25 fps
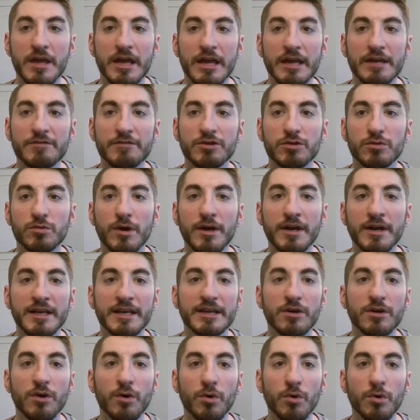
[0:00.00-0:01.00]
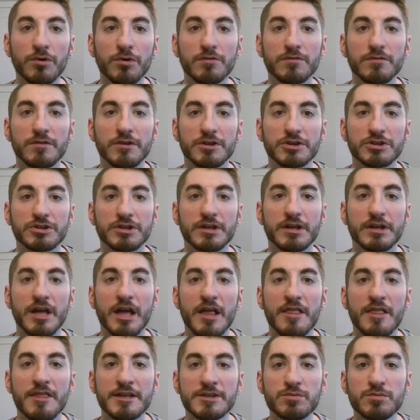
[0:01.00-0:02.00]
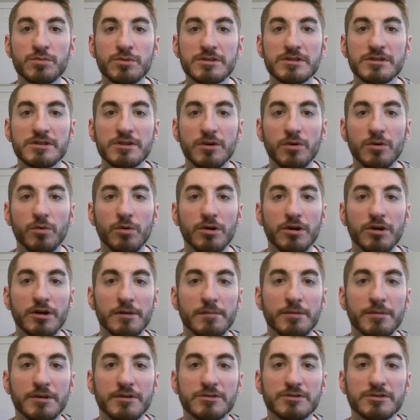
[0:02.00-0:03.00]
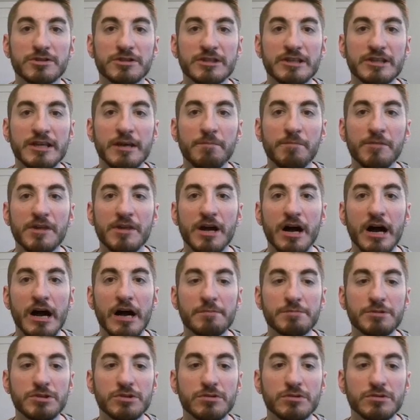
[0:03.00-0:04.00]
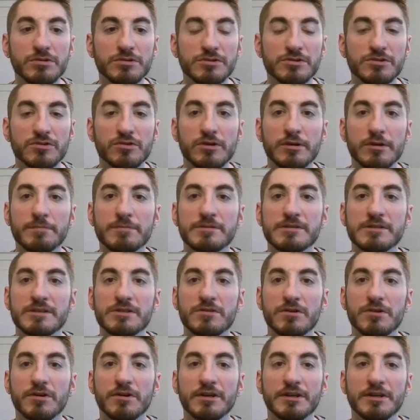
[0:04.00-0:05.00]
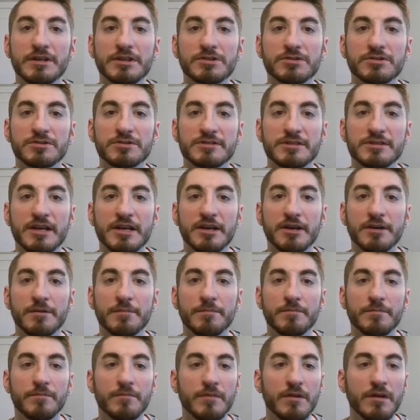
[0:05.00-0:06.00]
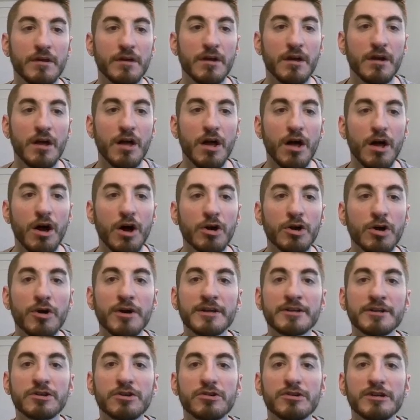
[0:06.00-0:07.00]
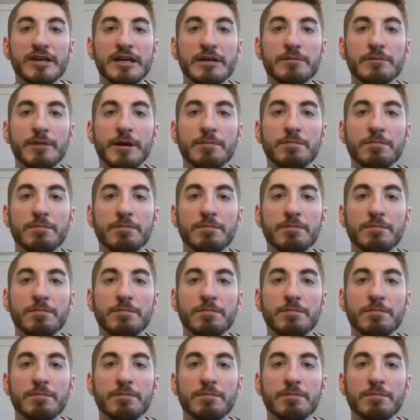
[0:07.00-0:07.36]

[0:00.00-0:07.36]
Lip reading: If you're running an older version, this will still work, but you'll skip the optional script 0 initial setup. I'll go ahead and create my